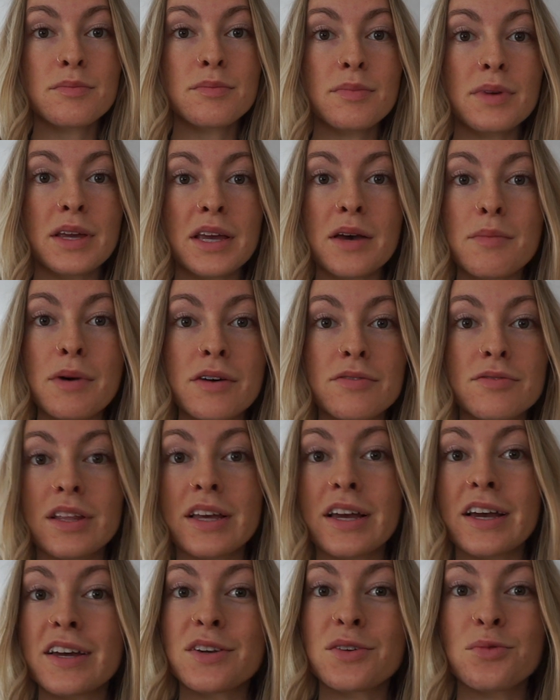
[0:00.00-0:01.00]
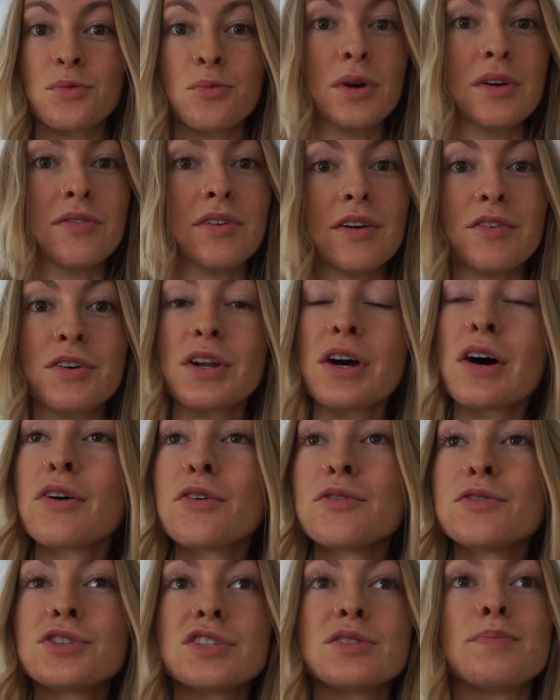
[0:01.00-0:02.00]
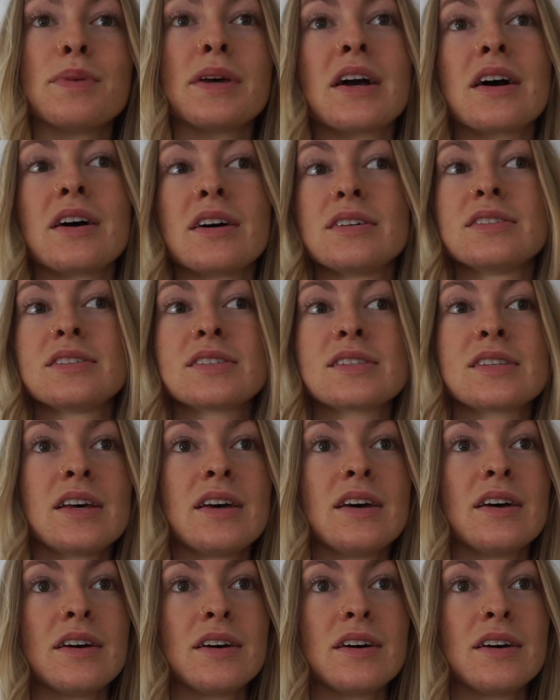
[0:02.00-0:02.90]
EMF land we've ever known, just because